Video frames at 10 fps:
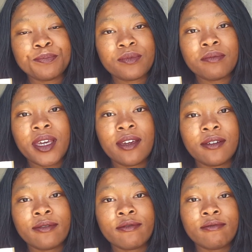
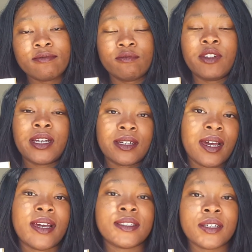may
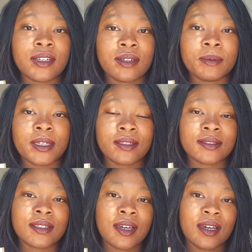recognize her
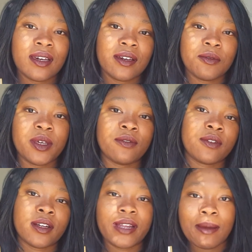because
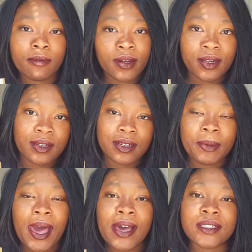we've collaborated in the
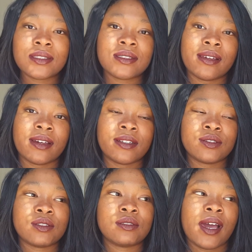past.
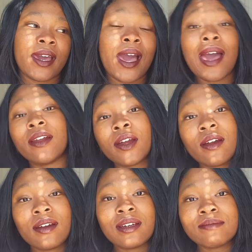I had
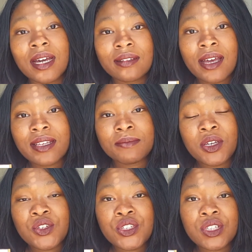her in my last
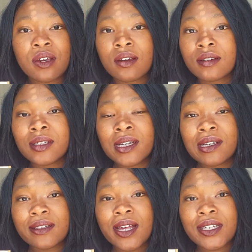major show
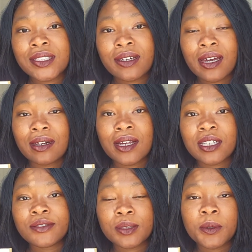last year. I had a
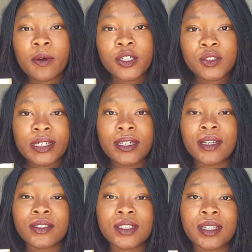lot of her poetry in
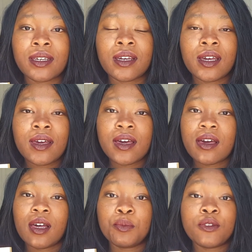it, and she
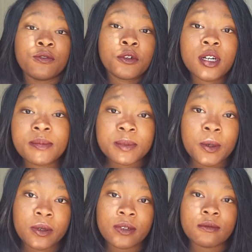performed
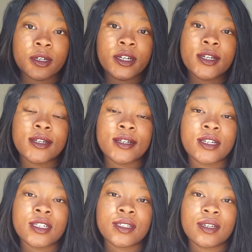spoken
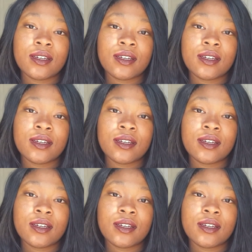word